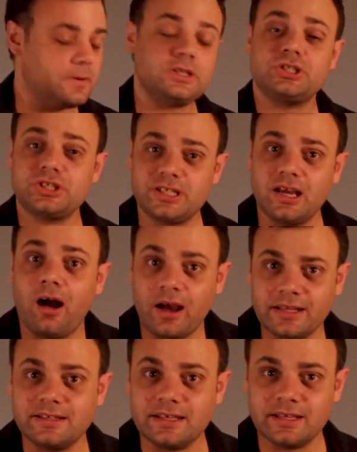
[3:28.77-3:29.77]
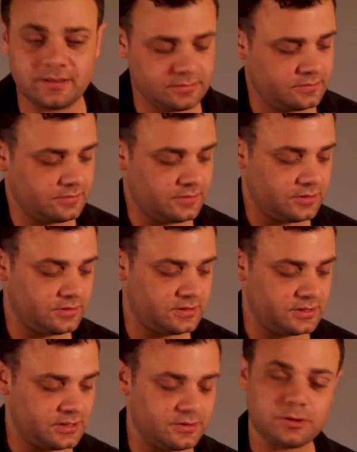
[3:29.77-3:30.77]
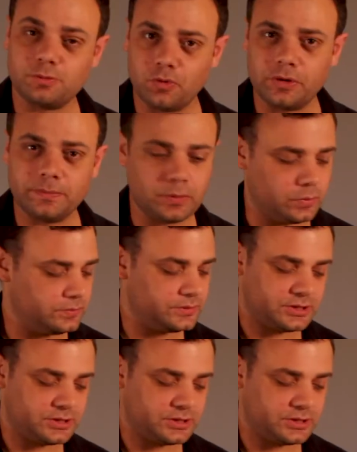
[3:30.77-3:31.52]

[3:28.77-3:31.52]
but it's just the idea that's more important.